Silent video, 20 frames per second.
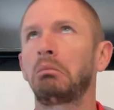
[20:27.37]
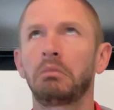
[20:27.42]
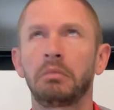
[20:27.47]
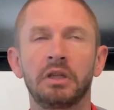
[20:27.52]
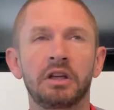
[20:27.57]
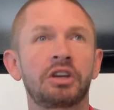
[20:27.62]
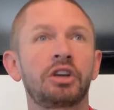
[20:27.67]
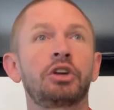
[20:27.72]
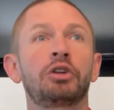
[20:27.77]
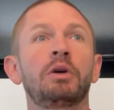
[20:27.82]
the
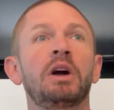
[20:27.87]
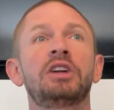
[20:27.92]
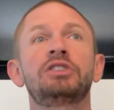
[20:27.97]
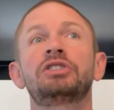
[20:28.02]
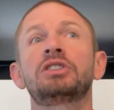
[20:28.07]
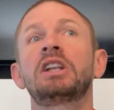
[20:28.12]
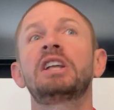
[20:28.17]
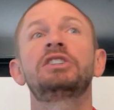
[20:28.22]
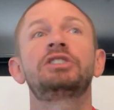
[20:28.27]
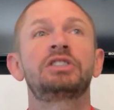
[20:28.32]

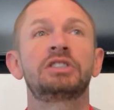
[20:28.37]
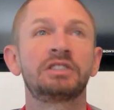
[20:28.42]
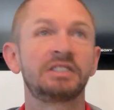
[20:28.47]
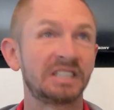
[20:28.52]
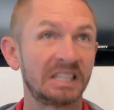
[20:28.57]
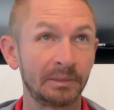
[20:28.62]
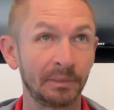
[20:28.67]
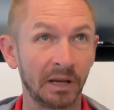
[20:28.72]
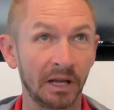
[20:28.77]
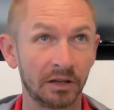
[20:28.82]
congratulations
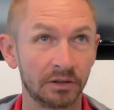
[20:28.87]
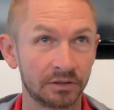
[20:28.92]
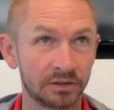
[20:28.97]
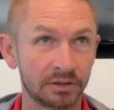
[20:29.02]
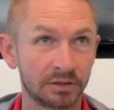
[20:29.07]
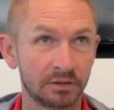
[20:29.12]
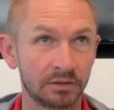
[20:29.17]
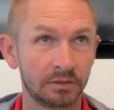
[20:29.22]
emails.